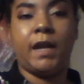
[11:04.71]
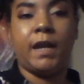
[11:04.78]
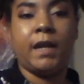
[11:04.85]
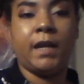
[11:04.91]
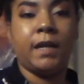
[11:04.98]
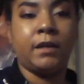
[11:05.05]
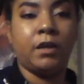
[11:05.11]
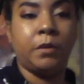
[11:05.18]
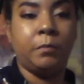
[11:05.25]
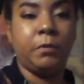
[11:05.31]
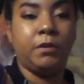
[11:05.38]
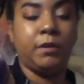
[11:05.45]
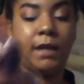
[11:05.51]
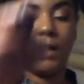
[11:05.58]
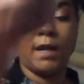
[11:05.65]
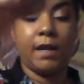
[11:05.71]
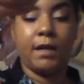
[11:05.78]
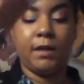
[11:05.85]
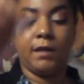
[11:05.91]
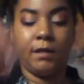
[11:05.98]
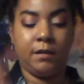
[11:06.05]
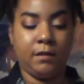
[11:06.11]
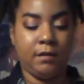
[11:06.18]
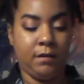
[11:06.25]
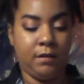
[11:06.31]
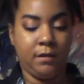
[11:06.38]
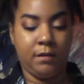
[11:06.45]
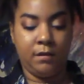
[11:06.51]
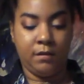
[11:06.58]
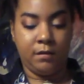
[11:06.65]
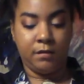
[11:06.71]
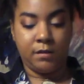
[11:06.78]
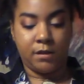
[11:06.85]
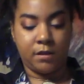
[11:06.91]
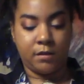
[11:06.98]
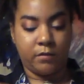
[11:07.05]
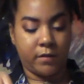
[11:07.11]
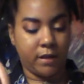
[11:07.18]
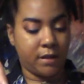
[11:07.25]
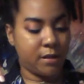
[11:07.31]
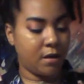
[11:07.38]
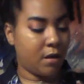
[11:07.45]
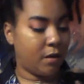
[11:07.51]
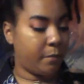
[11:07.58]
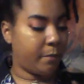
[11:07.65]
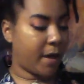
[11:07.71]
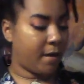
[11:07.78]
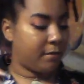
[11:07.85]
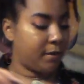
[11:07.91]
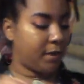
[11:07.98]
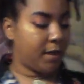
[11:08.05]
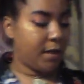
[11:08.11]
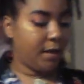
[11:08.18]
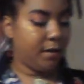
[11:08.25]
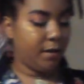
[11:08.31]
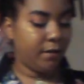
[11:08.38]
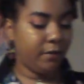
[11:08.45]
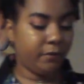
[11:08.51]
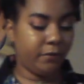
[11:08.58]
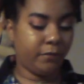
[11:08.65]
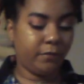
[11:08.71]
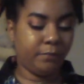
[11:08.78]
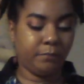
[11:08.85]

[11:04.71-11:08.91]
and communicating. So that's all about love.